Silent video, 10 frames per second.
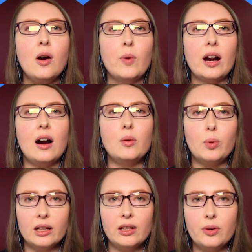where a
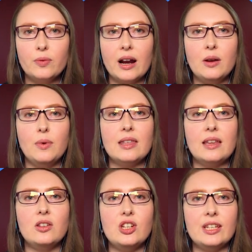workload running
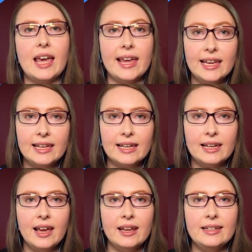within
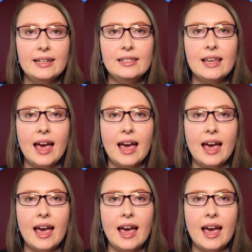GKE needs